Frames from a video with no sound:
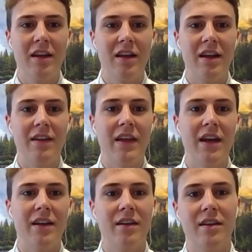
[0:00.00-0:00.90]
and
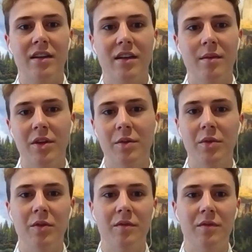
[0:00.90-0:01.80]
then you
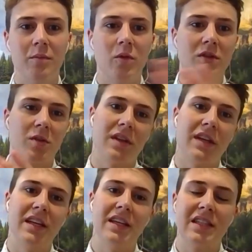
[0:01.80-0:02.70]
move more toward the
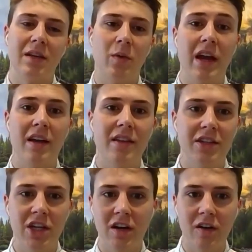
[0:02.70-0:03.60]
east, and we had the
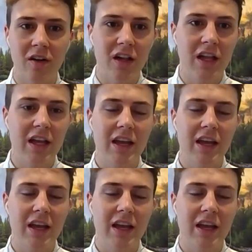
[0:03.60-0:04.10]
jungle,